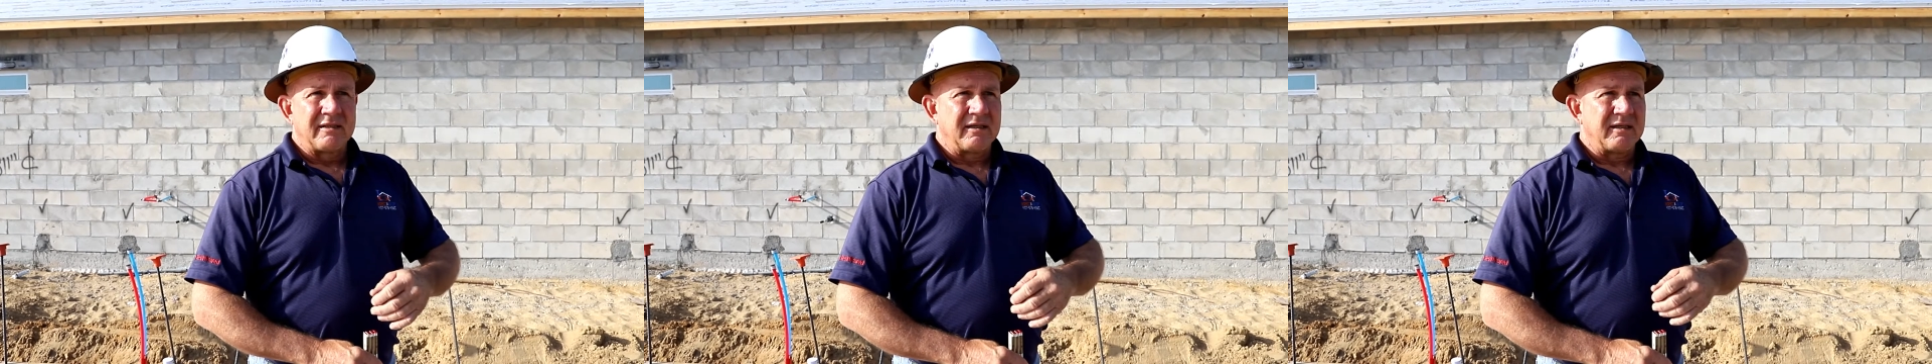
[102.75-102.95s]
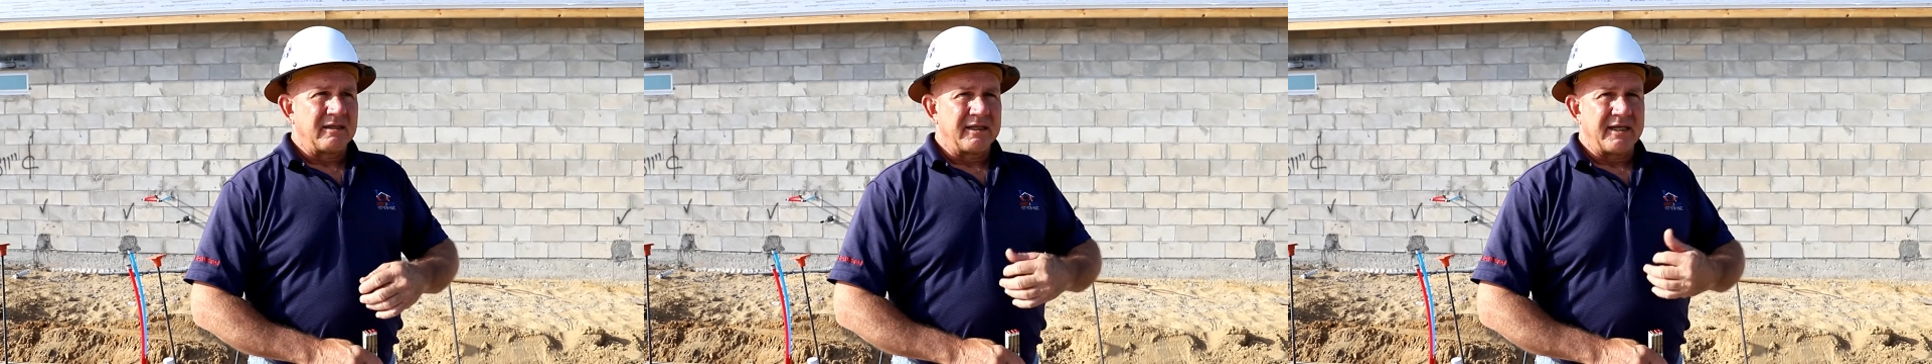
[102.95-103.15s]

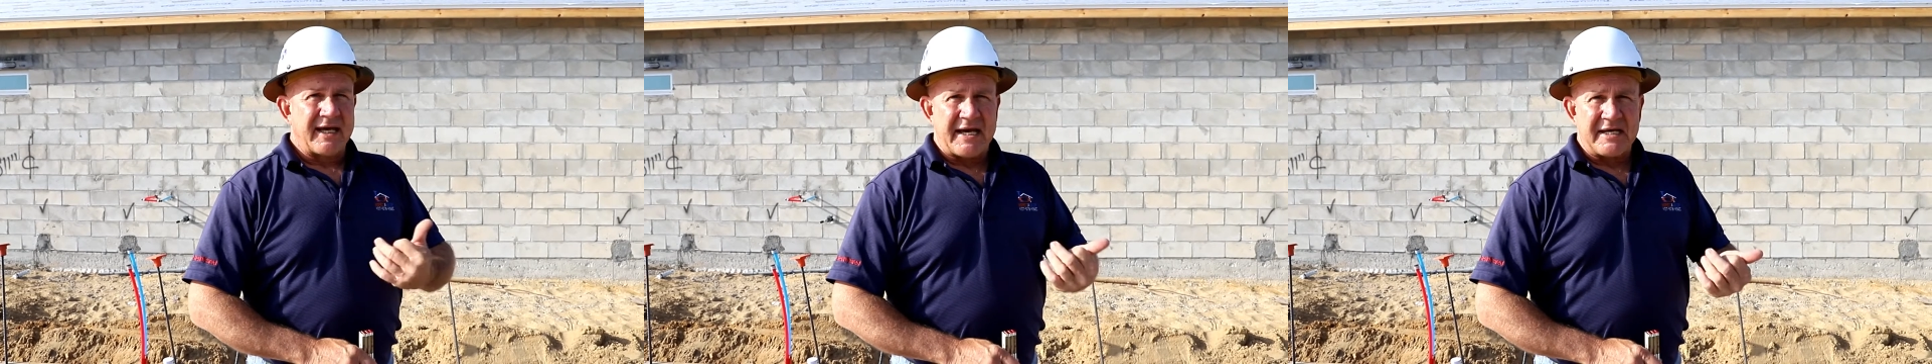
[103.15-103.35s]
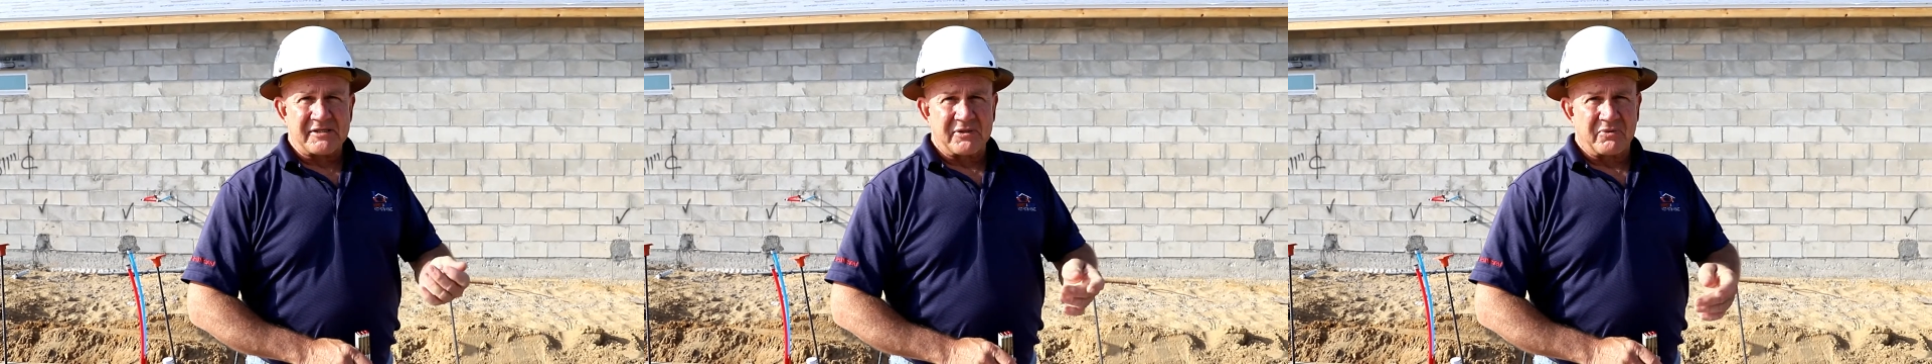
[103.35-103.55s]
Uh, it
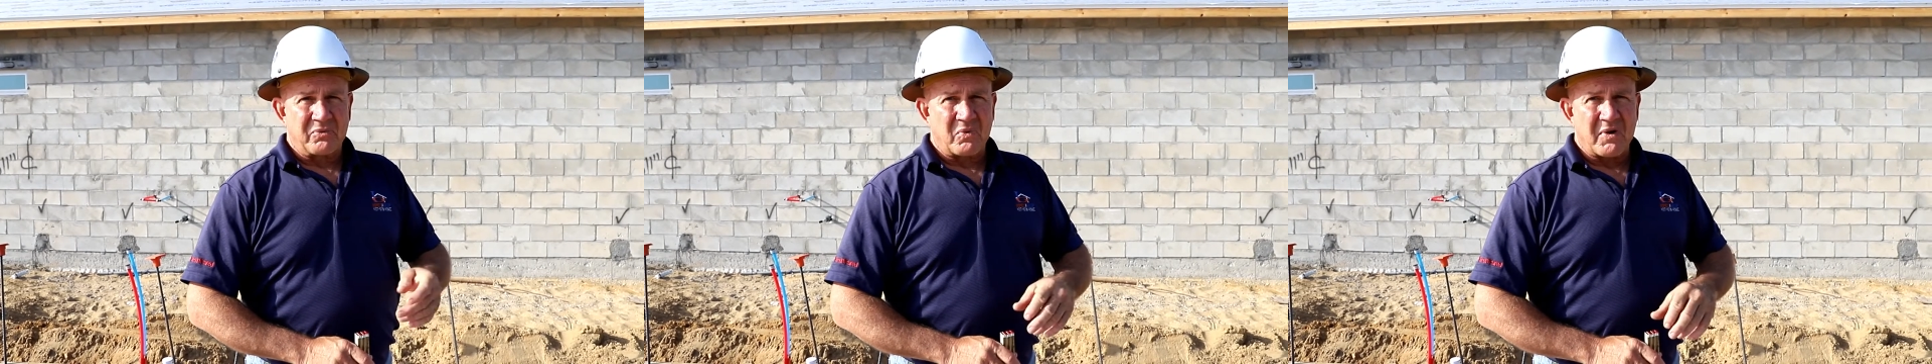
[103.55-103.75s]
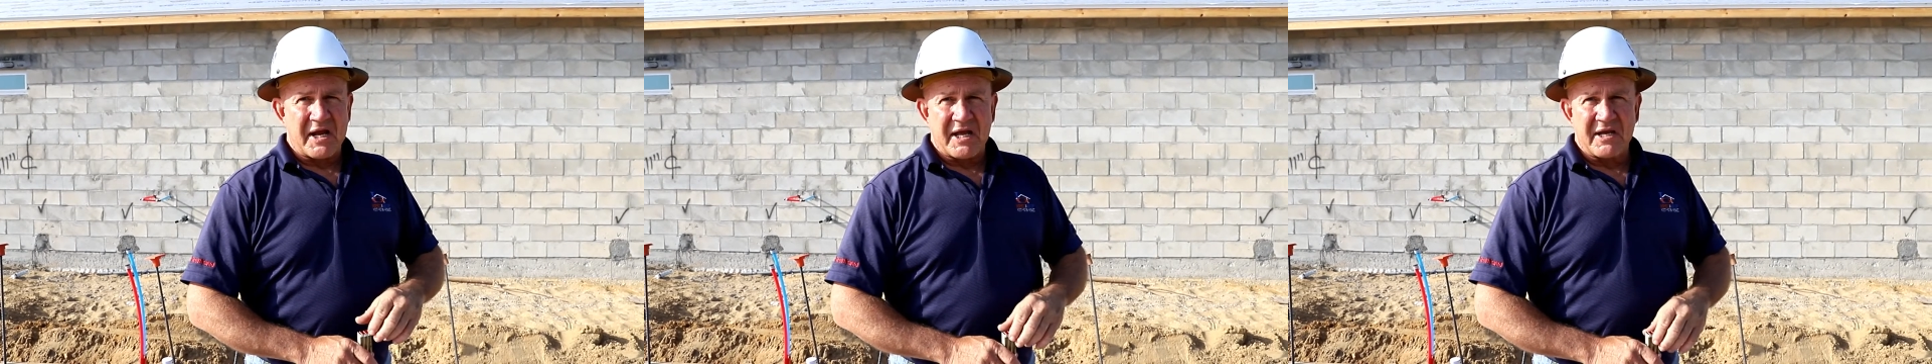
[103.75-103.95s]
hasn't
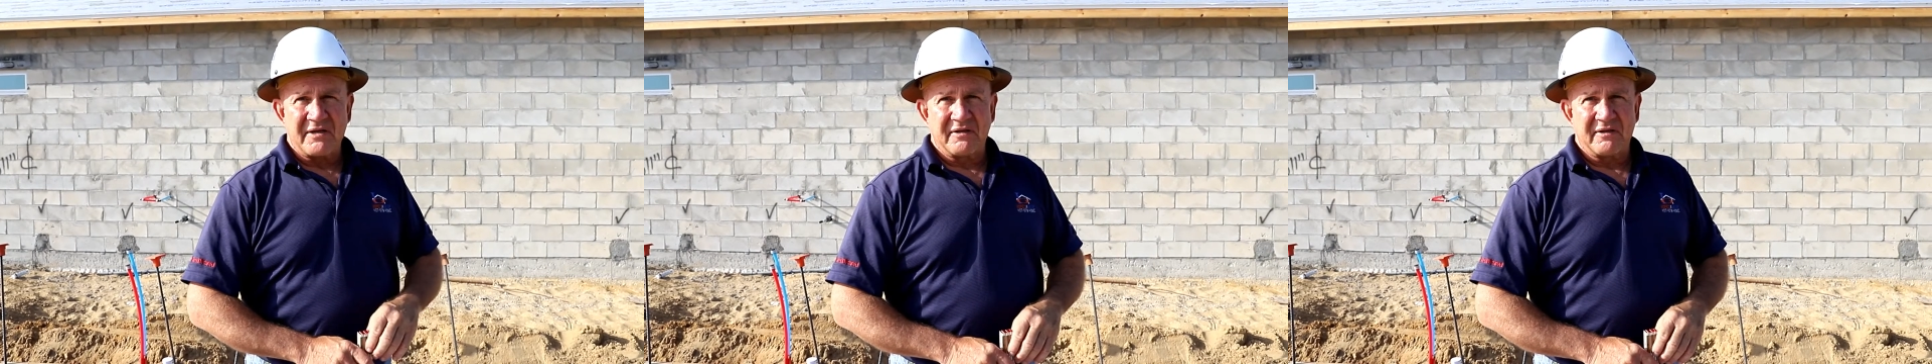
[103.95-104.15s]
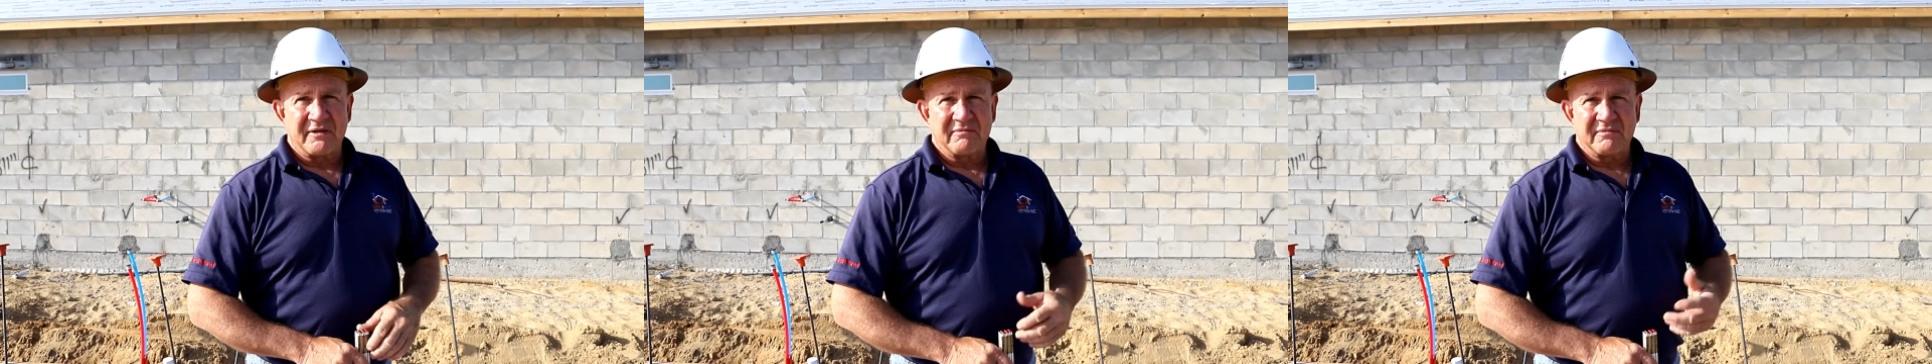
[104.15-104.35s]
rained
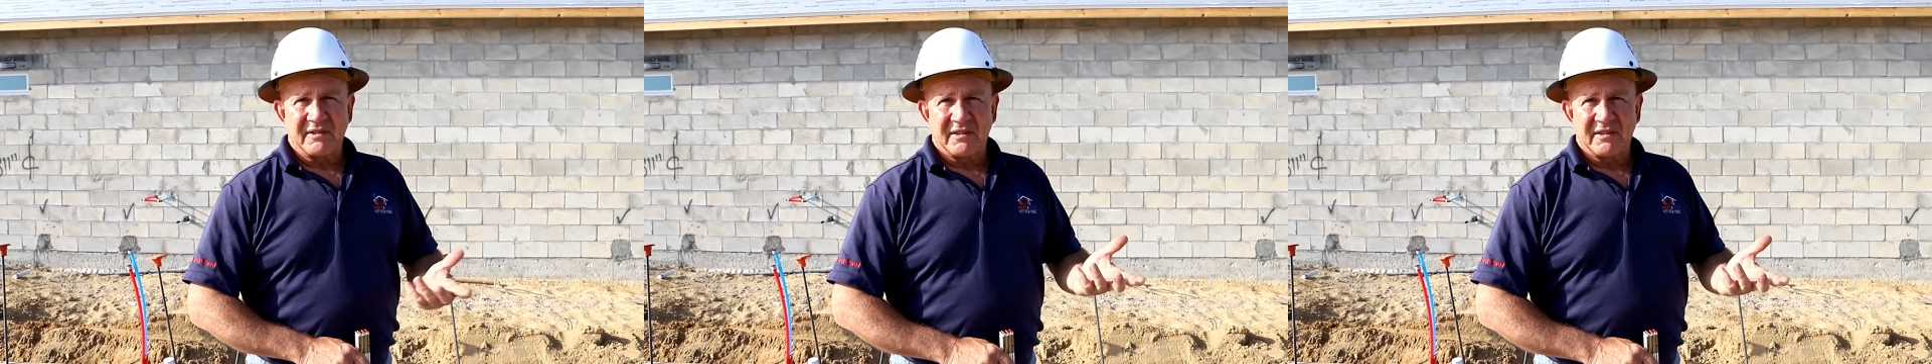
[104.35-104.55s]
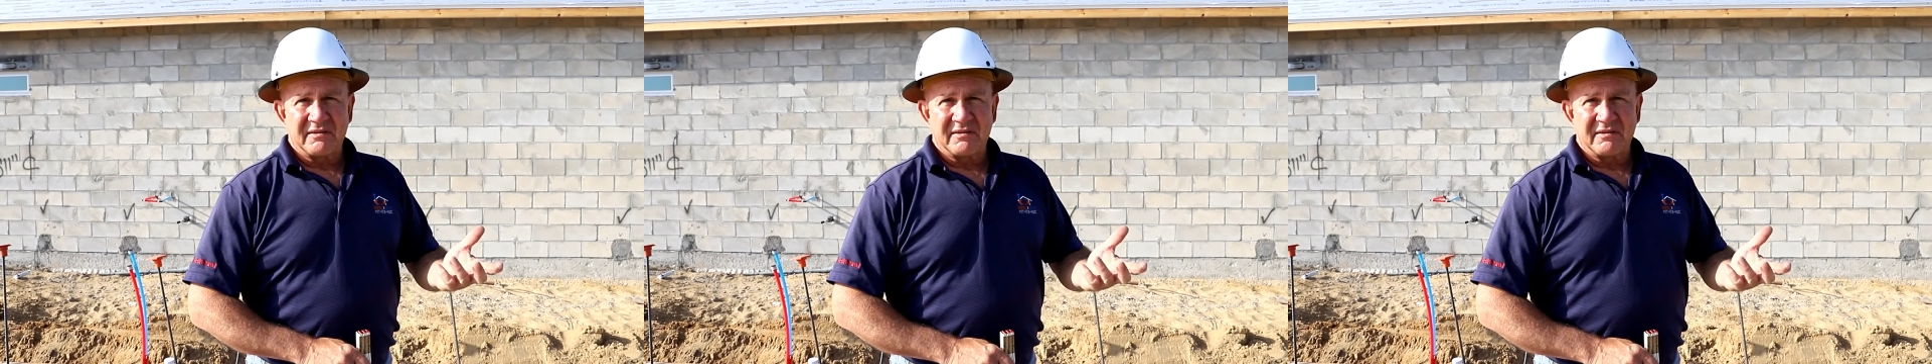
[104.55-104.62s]
in